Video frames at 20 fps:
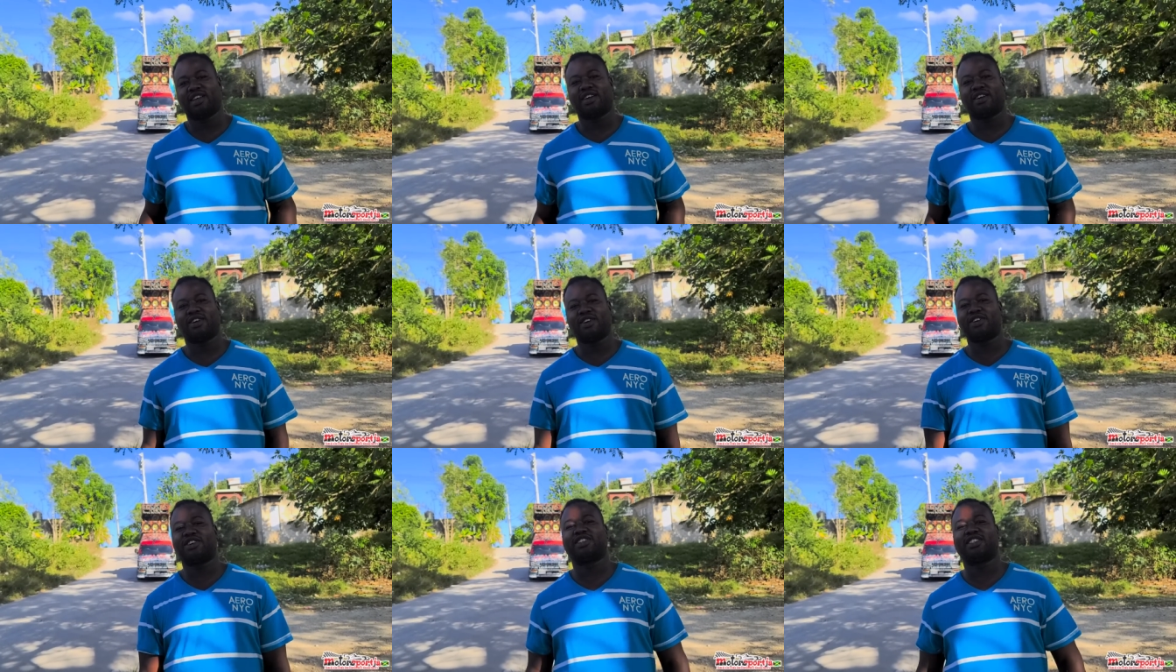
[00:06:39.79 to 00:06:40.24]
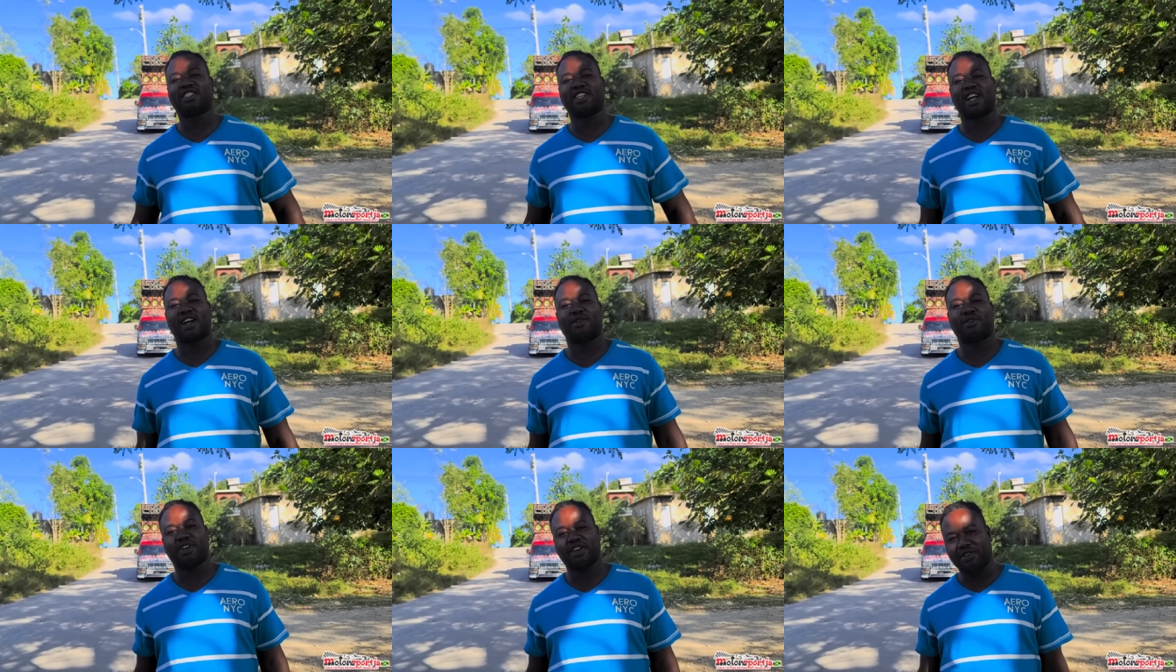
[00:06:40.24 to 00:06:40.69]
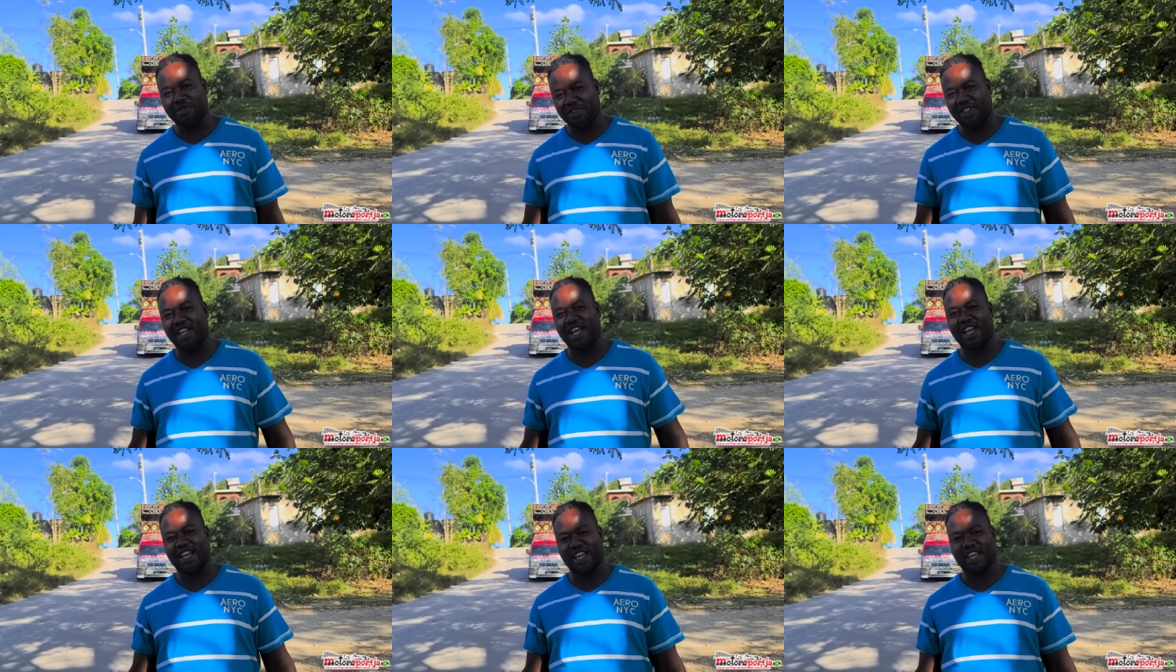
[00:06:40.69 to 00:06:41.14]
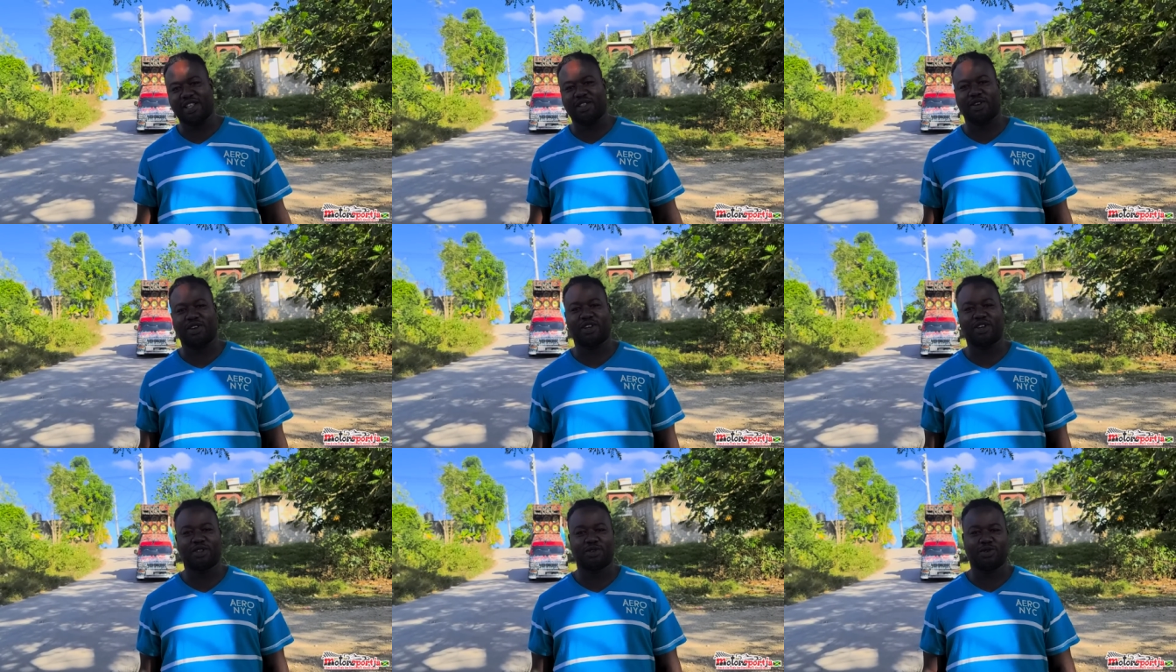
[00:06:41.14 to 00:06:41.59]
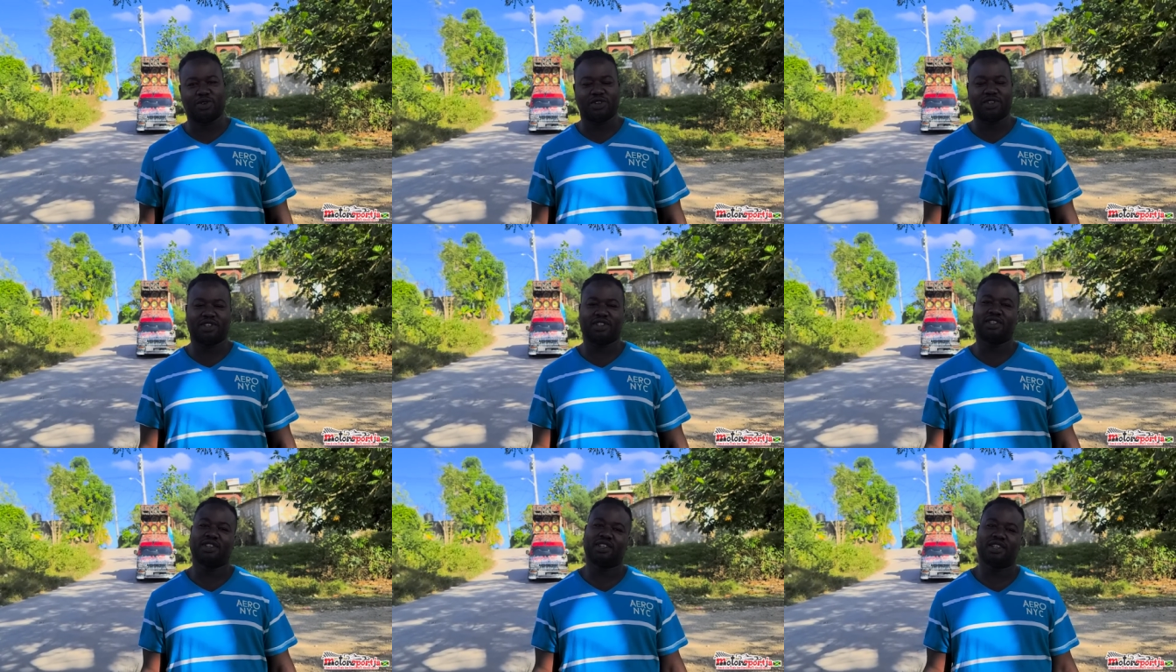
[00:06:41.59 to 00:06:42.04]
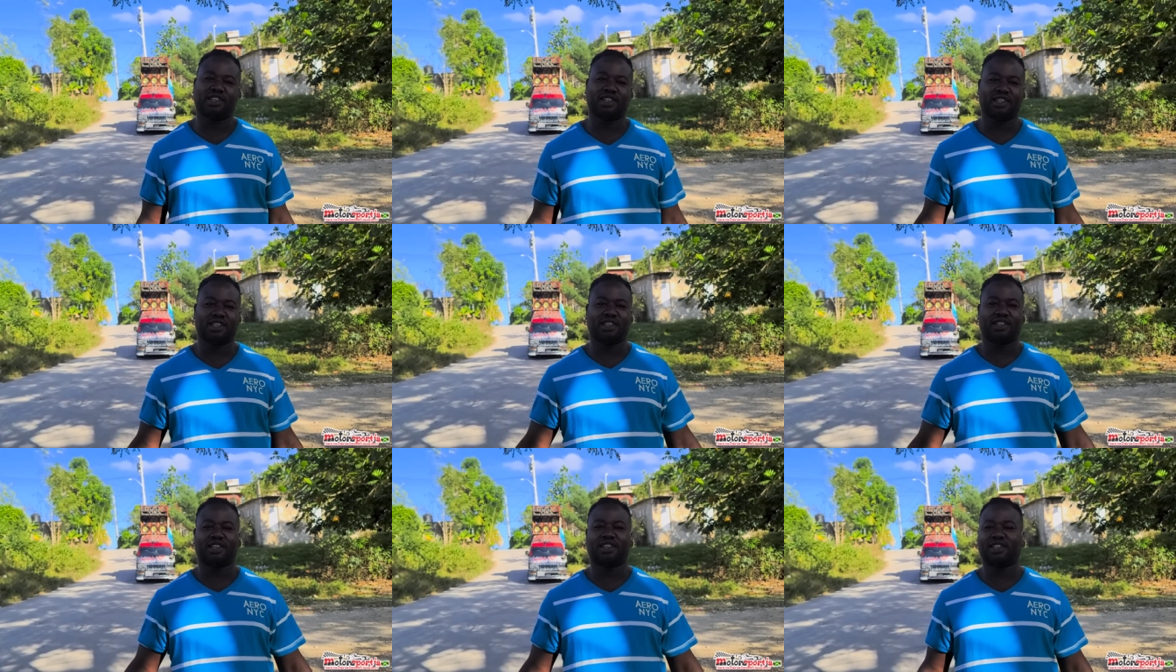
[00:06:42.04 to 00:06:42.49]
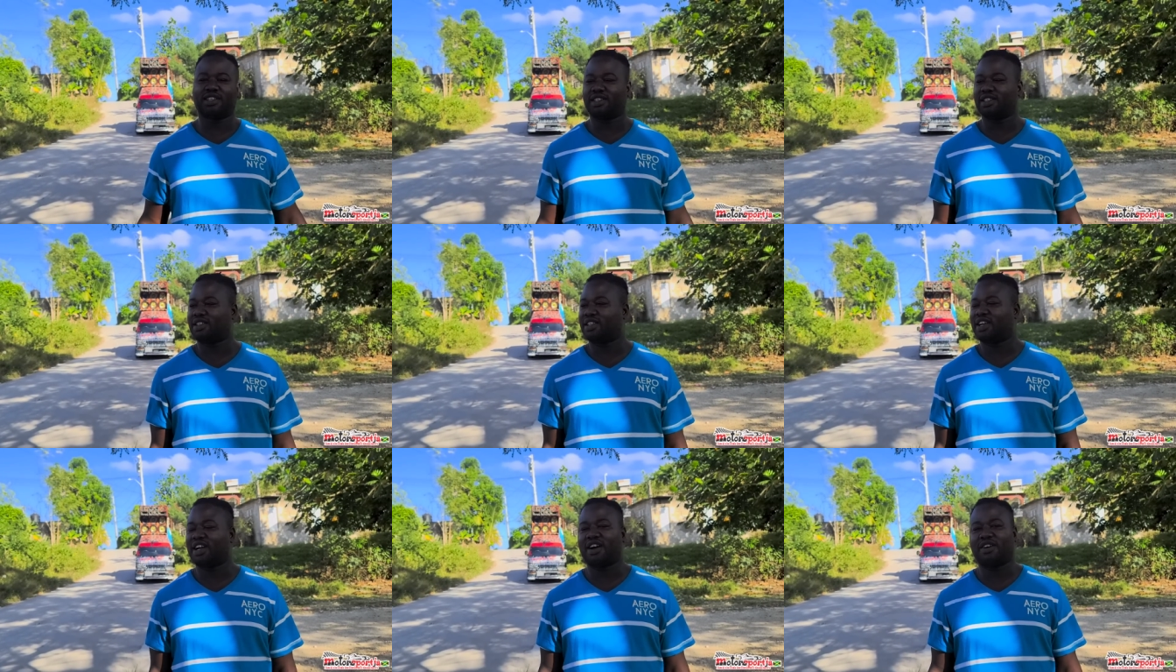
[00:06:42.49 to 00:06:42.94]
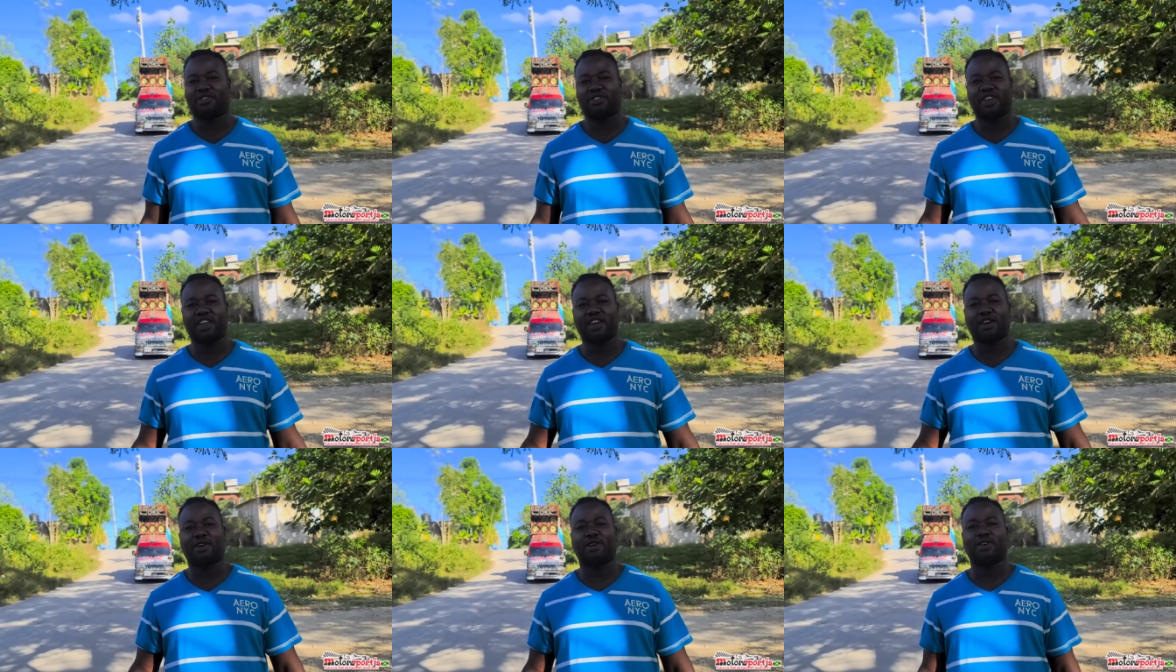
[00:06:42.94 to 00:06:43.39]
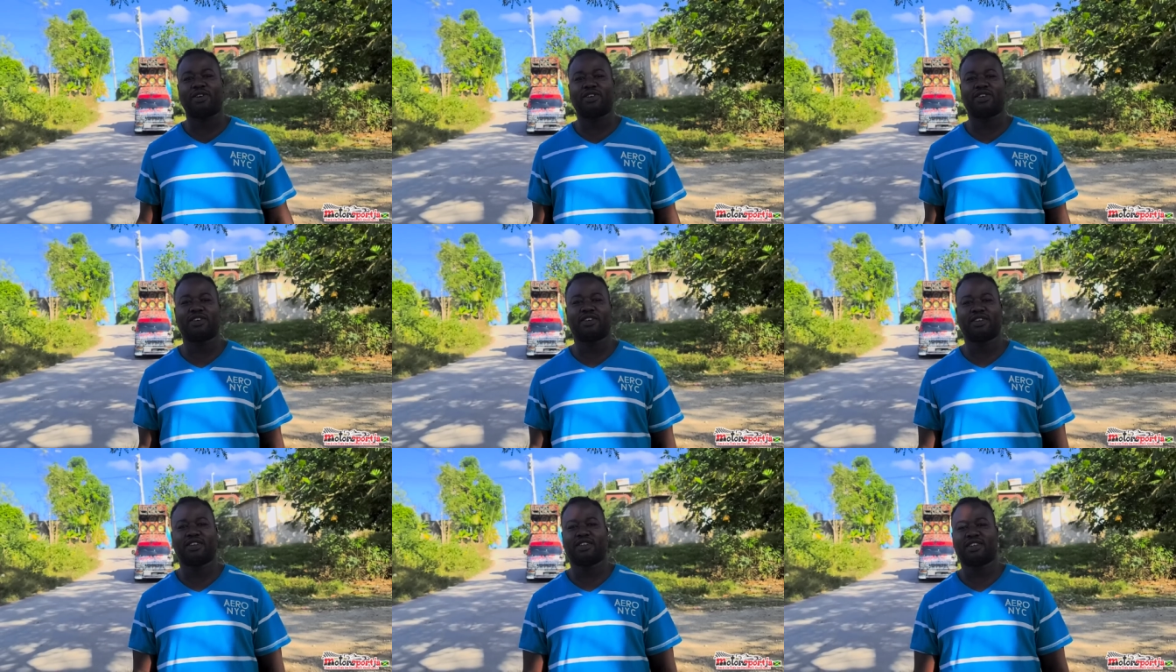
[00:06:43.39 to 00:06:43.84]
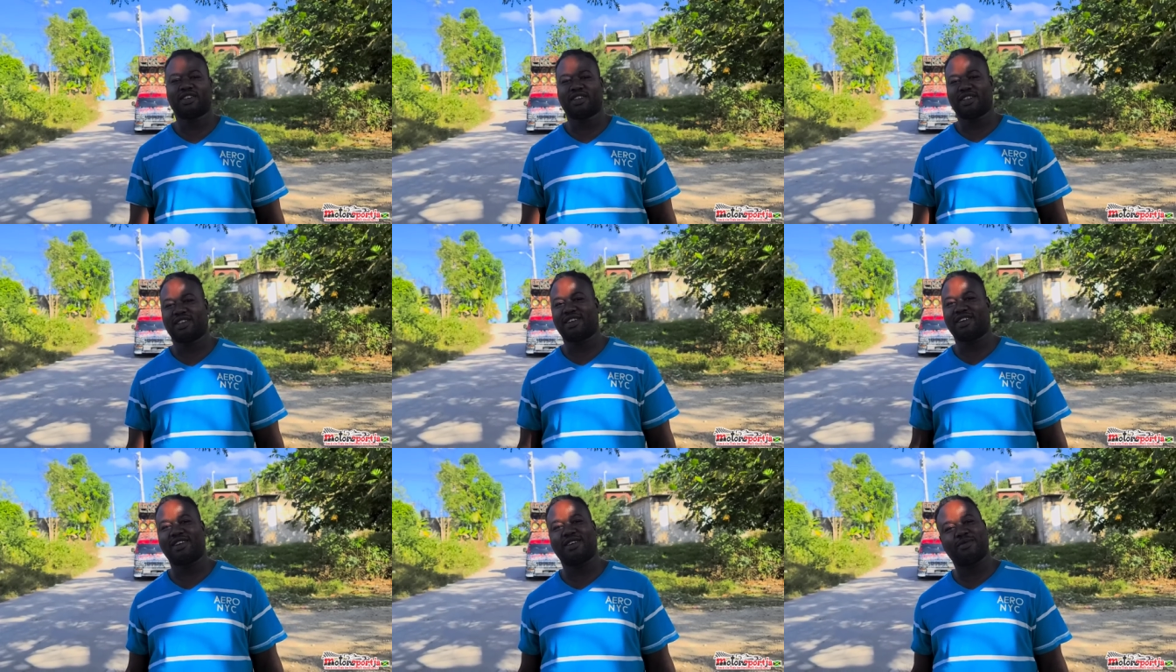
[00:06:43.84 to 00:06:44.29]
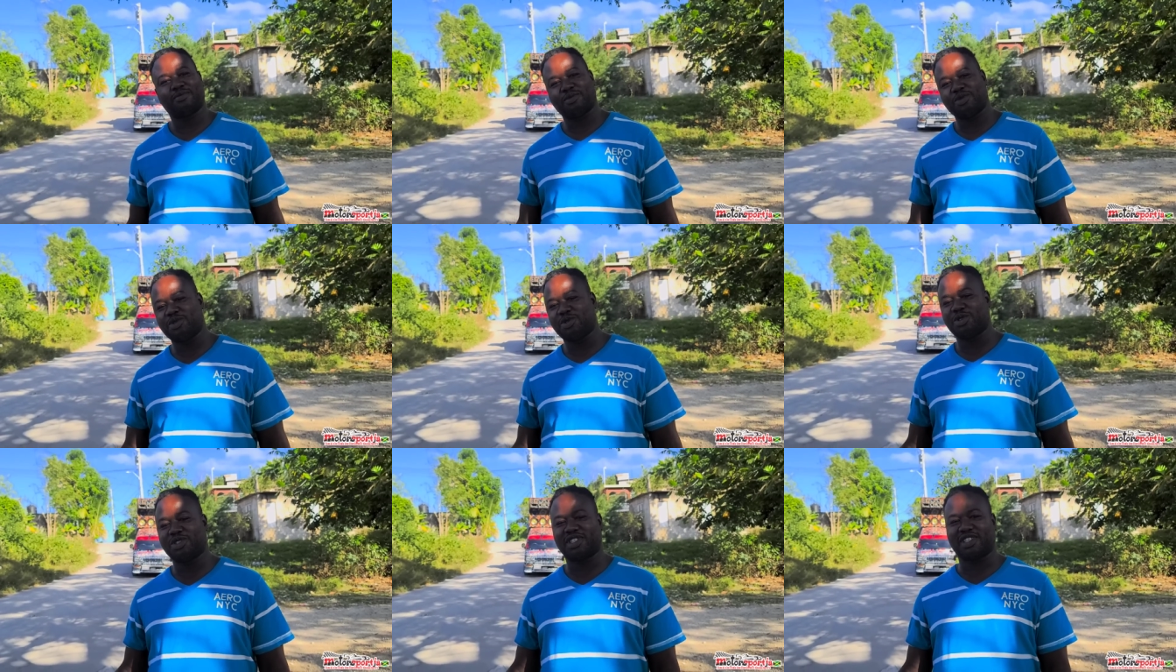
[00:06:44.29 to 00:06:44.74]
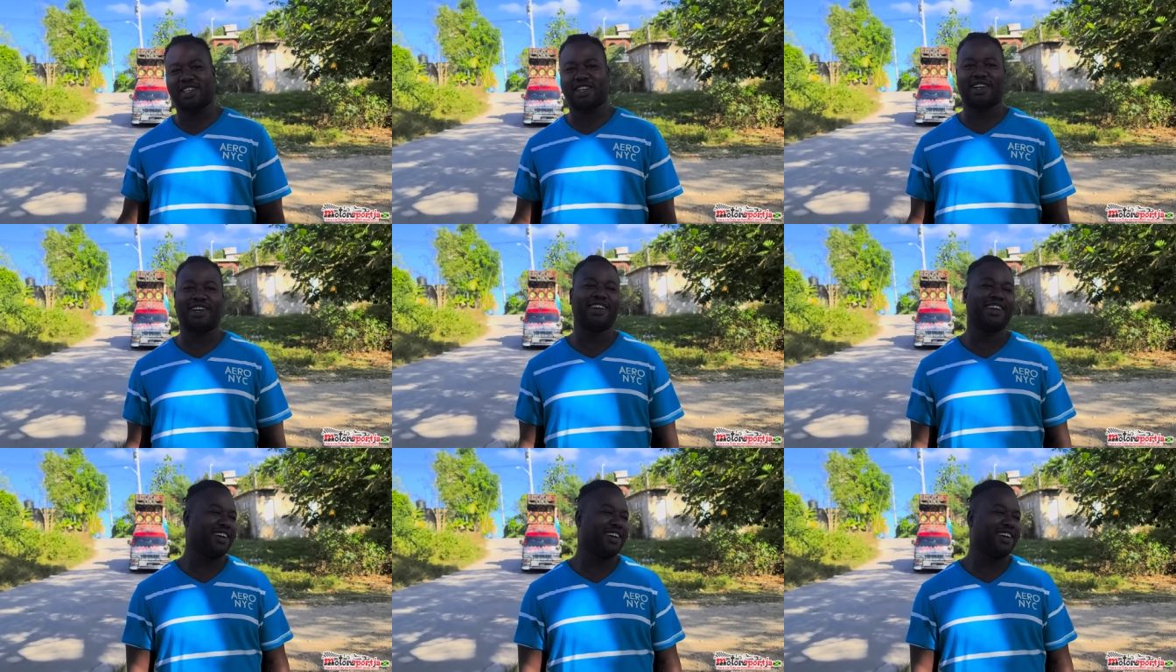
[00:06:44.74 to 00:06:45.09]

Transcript: Original, we live in a ghetto, you know? Right, right. The thing of the echo. The music.